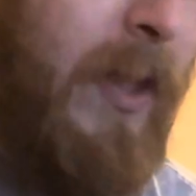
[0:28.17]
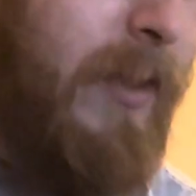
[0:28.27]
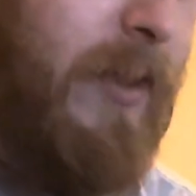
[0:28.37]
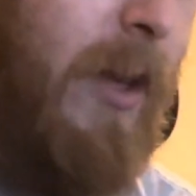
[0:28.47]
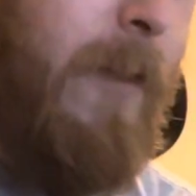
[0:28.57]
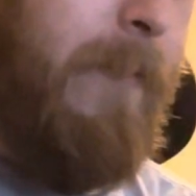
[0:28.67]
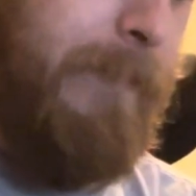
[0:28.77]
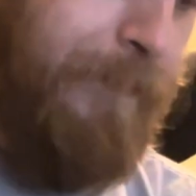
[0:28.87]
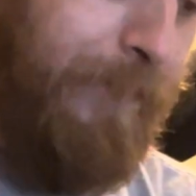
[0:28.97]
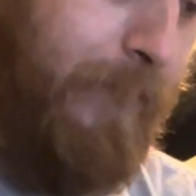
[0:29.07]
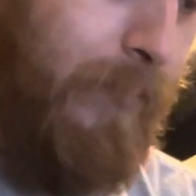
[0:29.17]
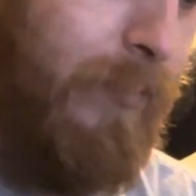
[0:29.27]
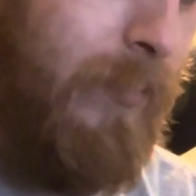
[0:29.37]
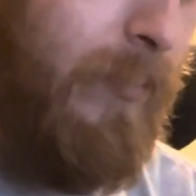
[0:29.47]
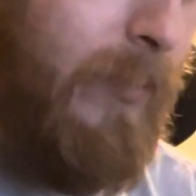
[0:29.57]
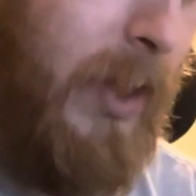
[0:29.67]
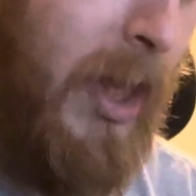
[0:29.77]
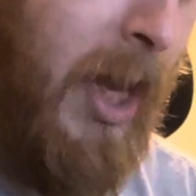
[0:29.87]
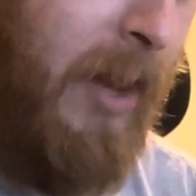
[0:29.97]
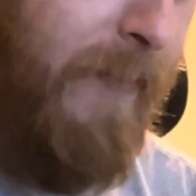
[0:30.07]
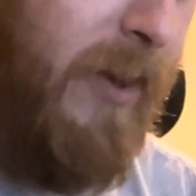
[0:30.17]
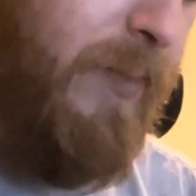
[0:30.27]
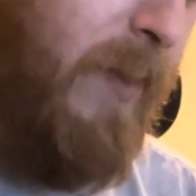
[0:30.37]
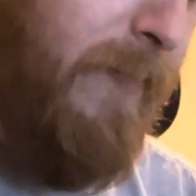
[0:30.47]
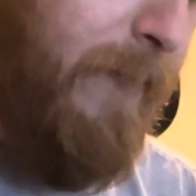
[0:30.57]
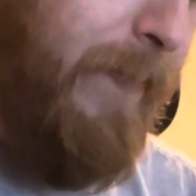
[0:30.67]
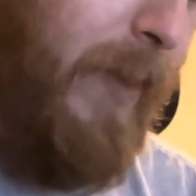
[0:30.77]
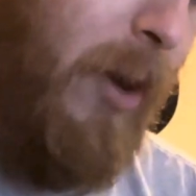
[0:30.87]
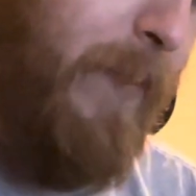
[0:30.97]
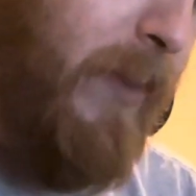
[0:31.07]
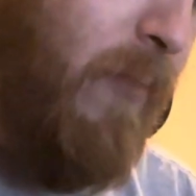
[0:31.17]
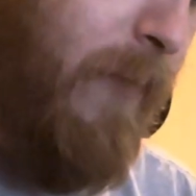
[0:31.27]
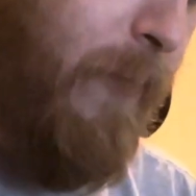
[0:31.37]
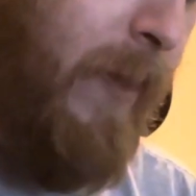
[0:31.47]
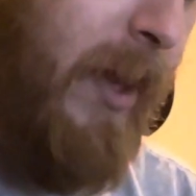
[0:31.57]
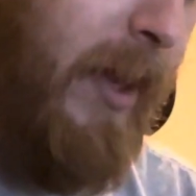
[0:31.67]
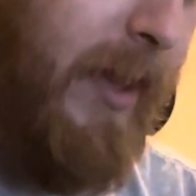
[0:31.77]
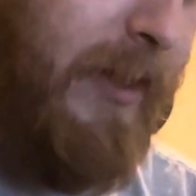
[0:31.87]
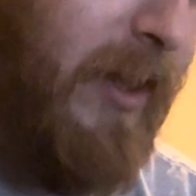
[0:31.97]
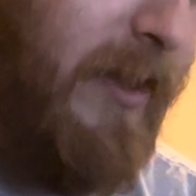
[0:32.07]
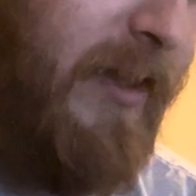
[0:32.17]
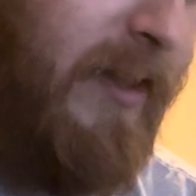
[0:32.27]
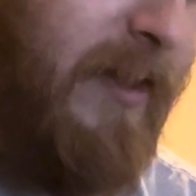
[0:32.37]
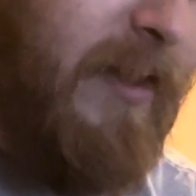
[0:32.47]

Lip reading: So, the first riff, the opening riff, he slides into the